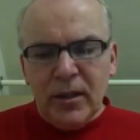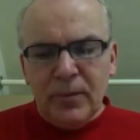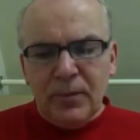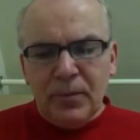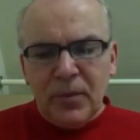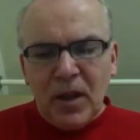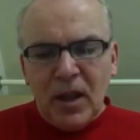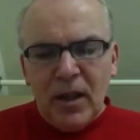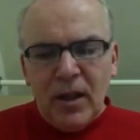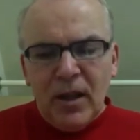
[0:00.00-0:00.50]

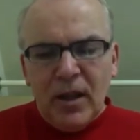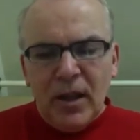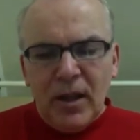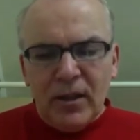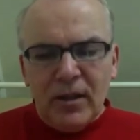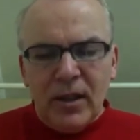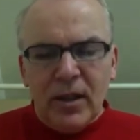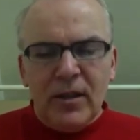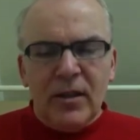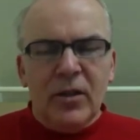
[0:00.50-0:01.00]
and that
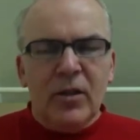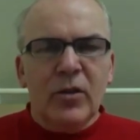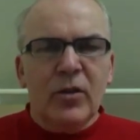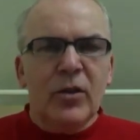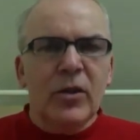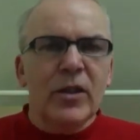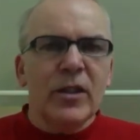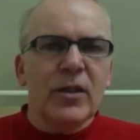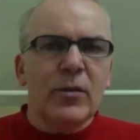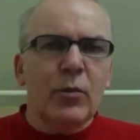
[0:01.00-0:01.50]
there is
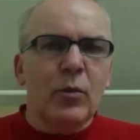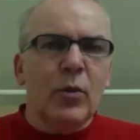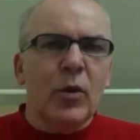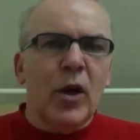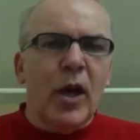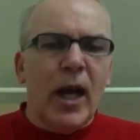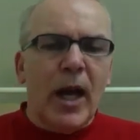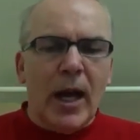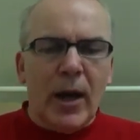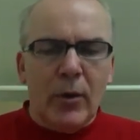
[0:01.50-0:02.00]
how
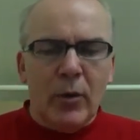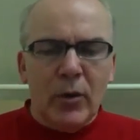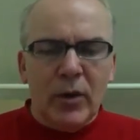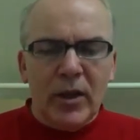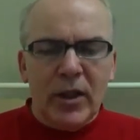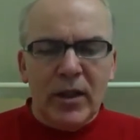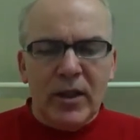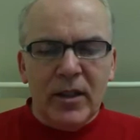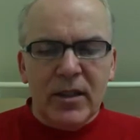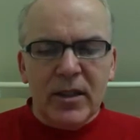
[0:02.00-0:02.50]
it is
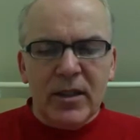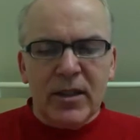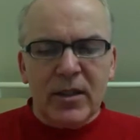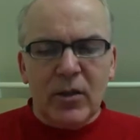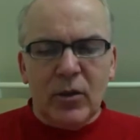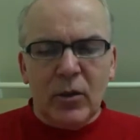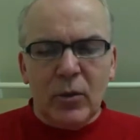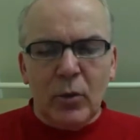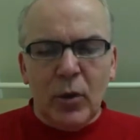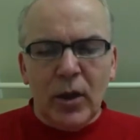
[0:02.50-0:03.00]
or what
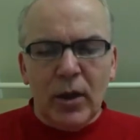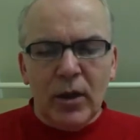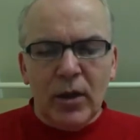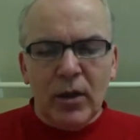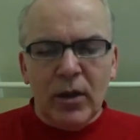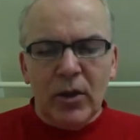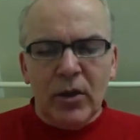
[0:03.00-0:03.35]
learning